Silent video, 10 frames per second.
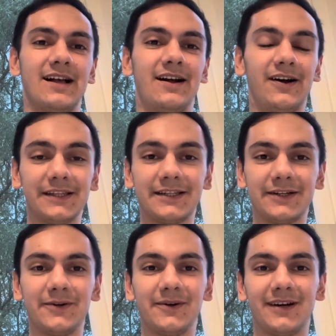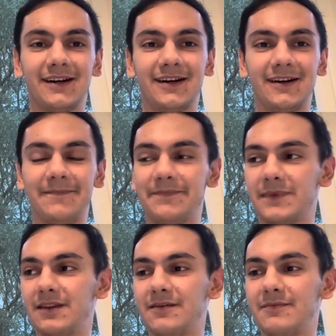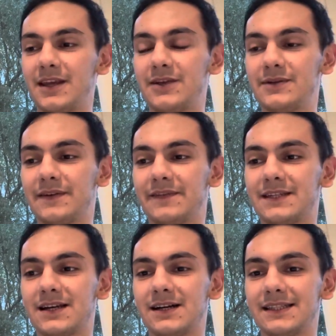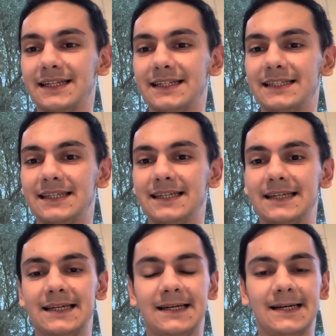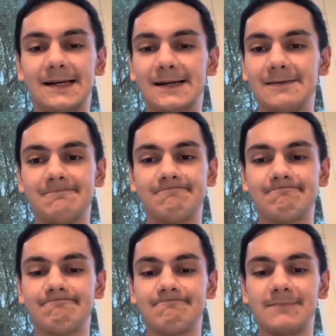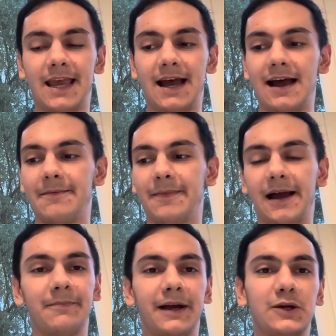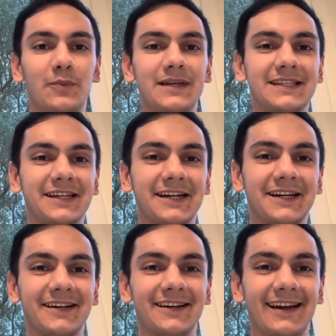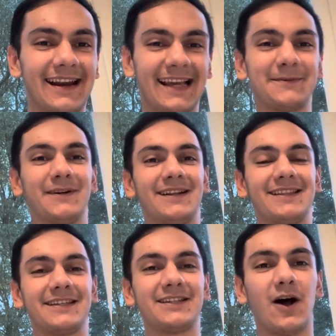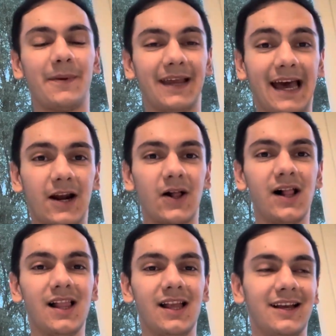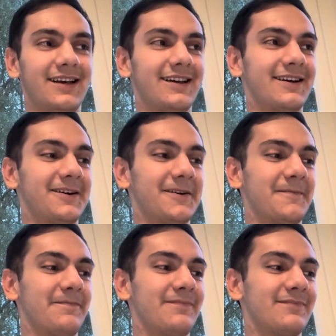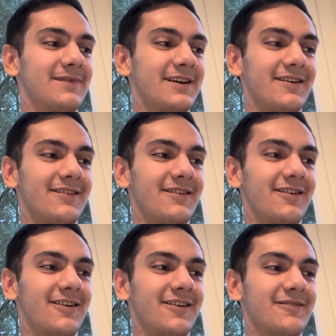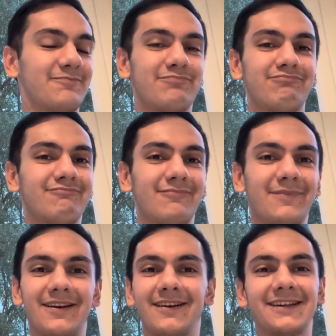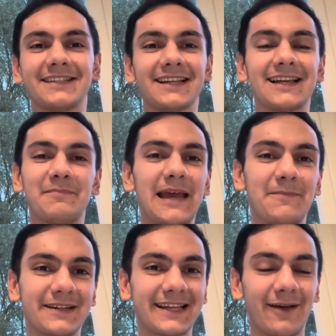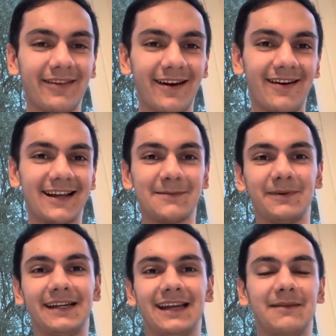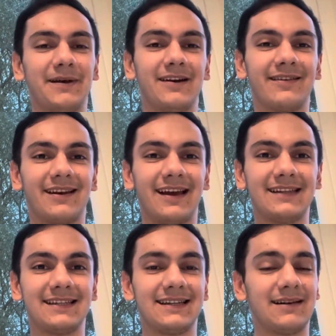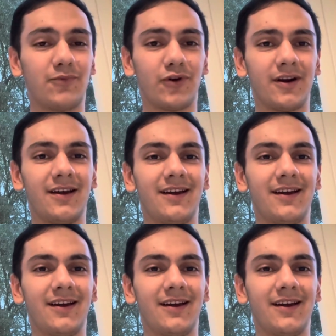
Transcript: also make use of this content. I'm by no means an expert in this topic at all. There are a gazillion papers out there explaining it better than I did, and more